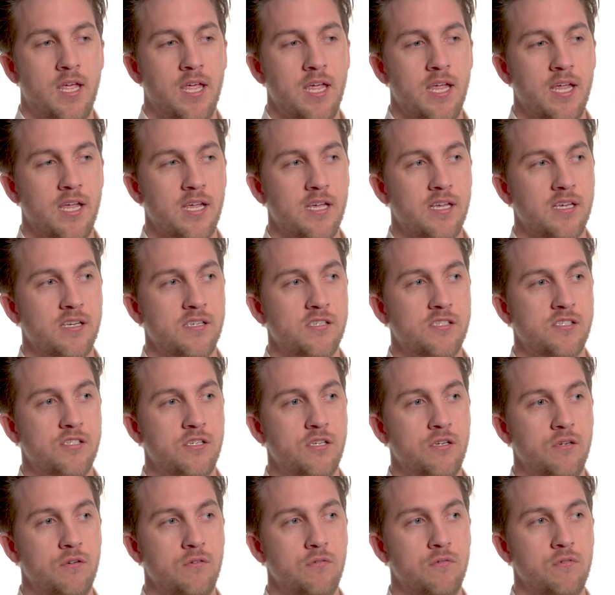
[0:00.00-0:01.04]
is
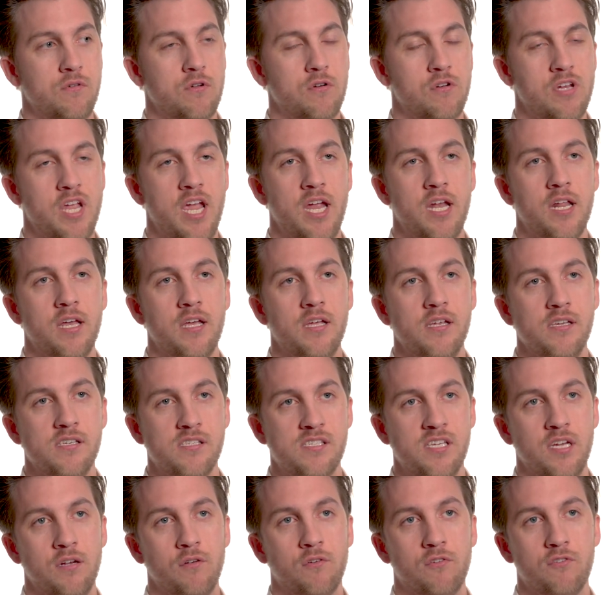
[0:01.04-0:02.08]
to create a
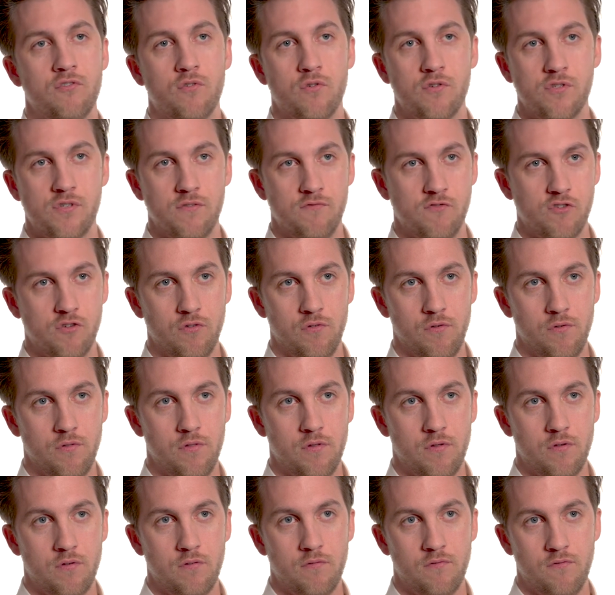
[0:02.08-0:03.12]
single source of truth
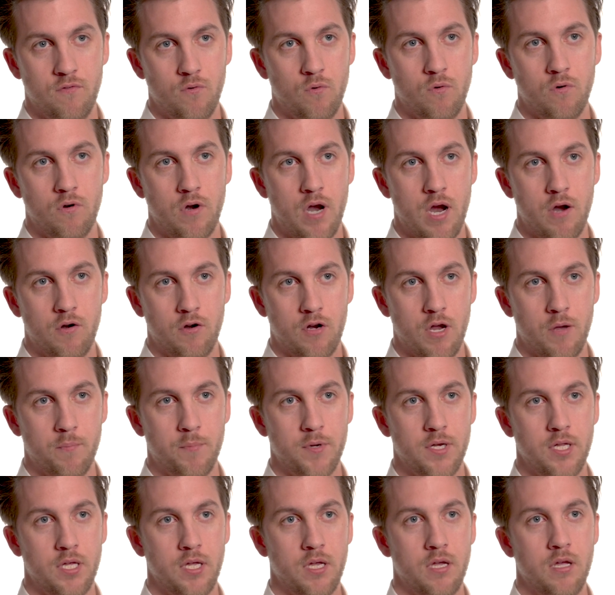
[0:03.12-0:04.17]
for our
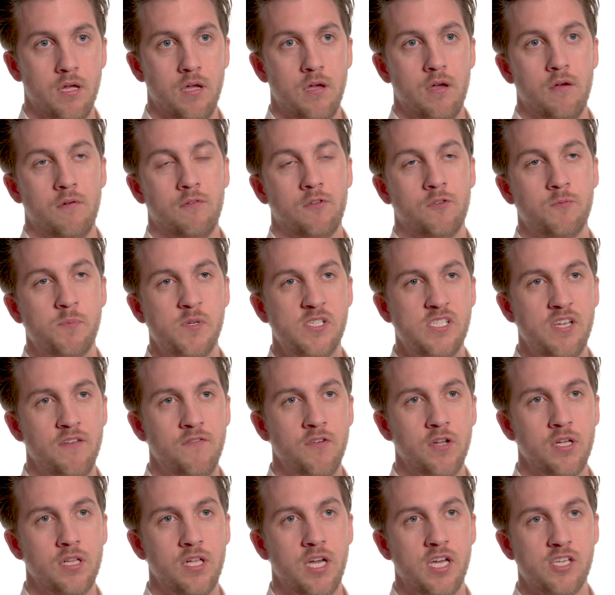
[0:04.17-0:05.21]
company,
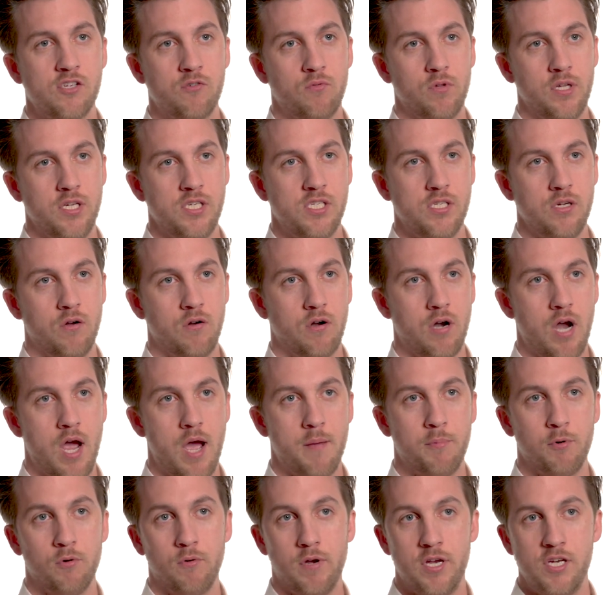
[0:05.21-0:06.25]
specifically as it relates to our
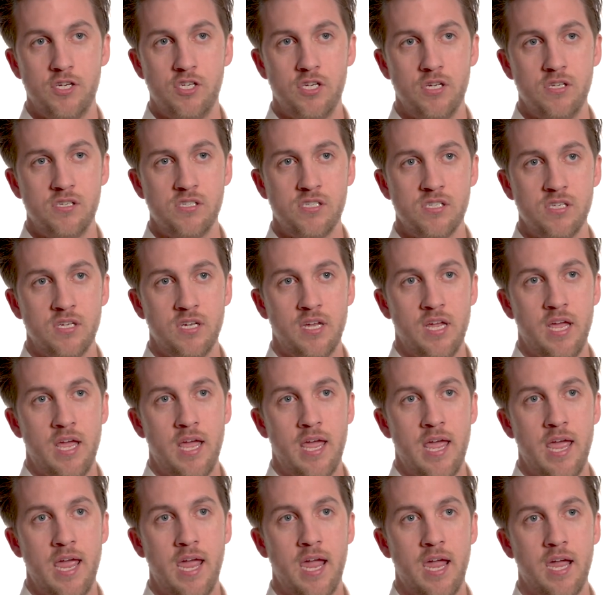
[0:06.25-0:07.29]
operations,
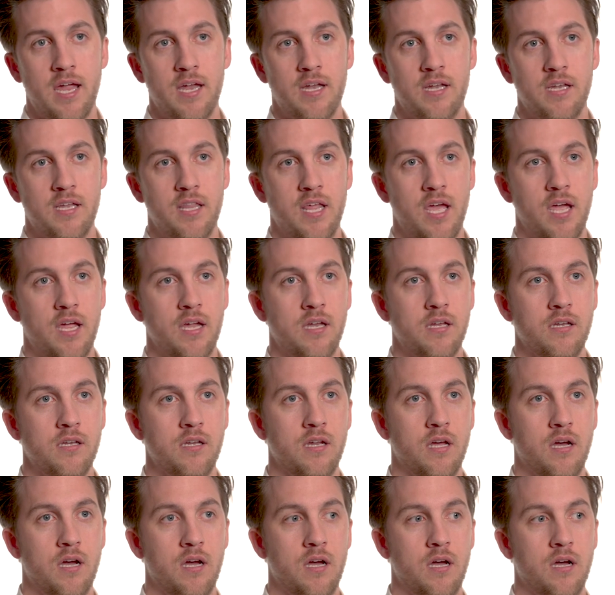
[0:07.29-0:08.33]
and
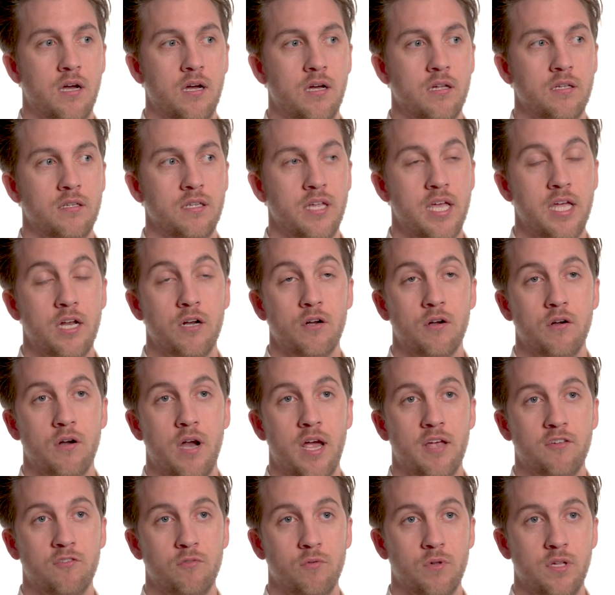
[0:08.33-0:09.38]
then later
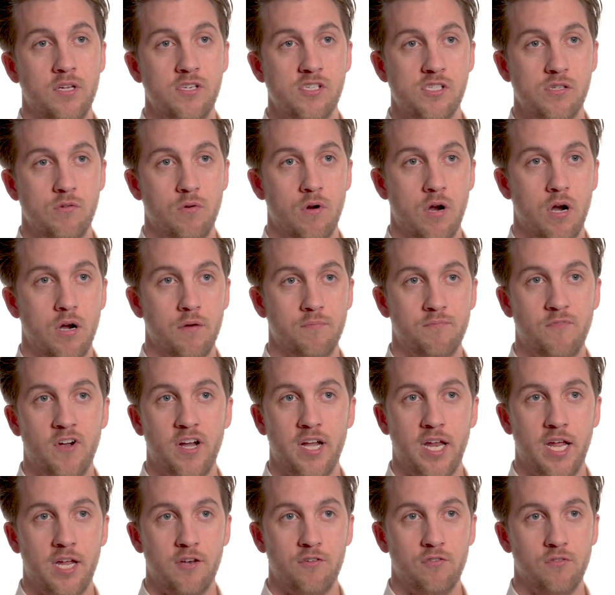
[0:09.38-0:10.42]
as it relates to our
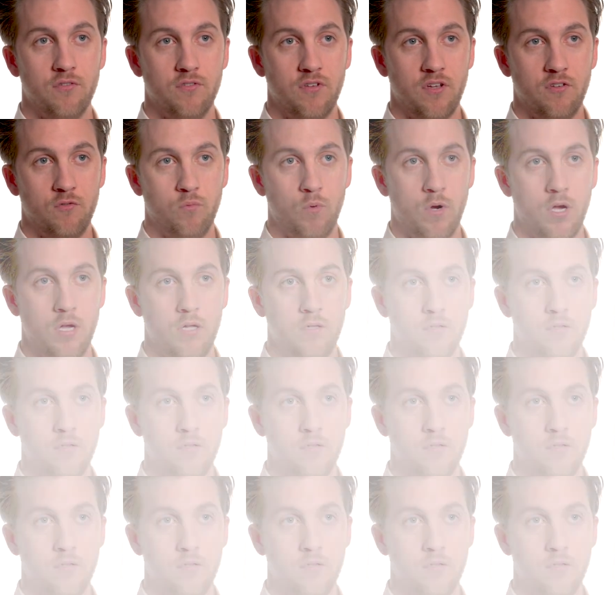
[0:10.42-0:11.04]
financials as well.